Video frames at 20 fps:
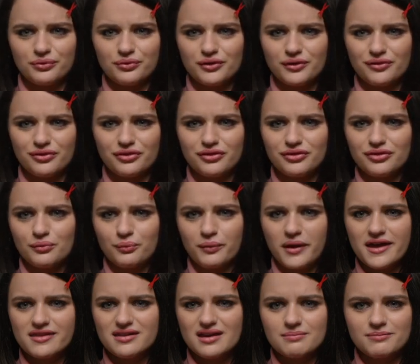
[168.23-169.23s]
The the
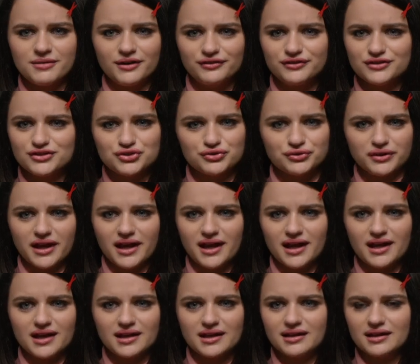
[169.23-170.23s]
way they built the
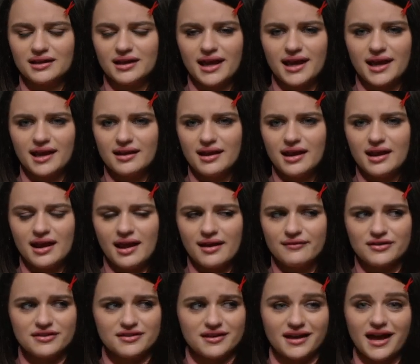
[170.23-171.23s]
train and, and
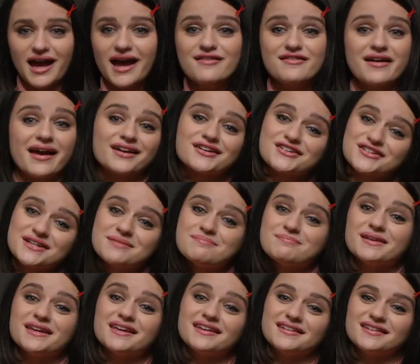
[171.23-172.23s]
everything. I've actually
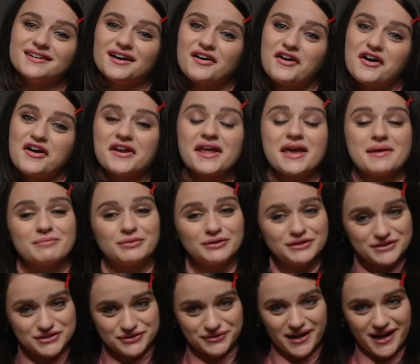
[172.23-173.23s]
been on a
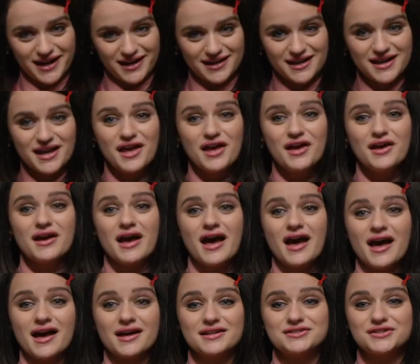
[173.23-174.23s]
bullet train,
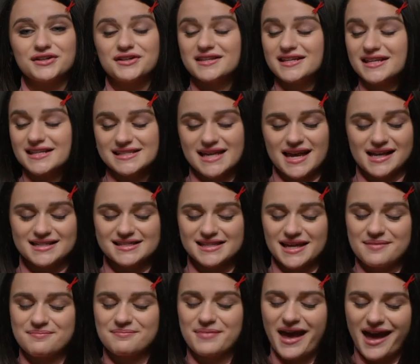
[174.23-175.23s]
uh, took the exact
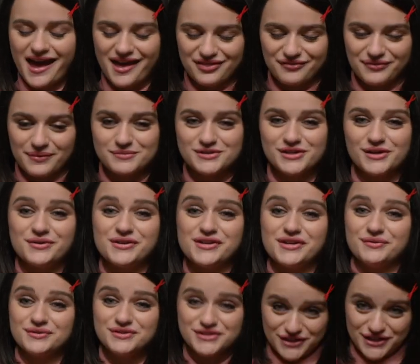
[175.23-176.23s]
same path from
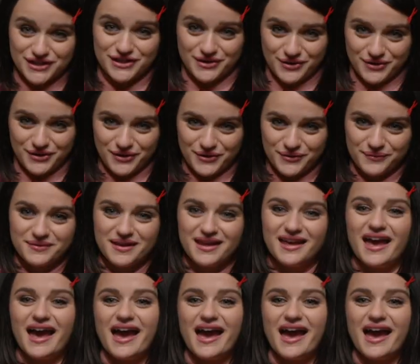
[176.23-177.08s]
Tokyo to Kyoto.